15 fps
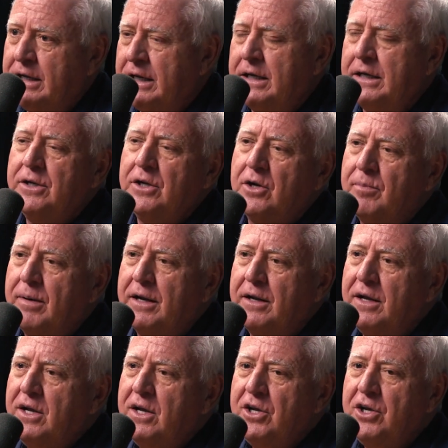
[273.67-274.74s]
in, you know, about
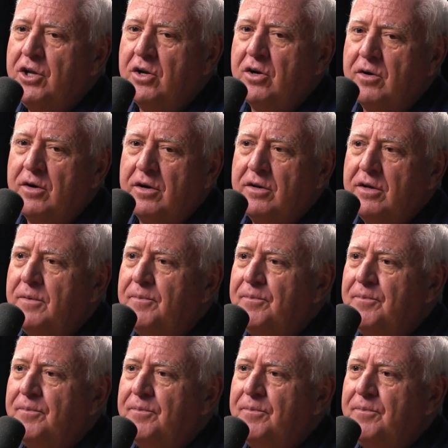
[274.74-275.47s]
you know Second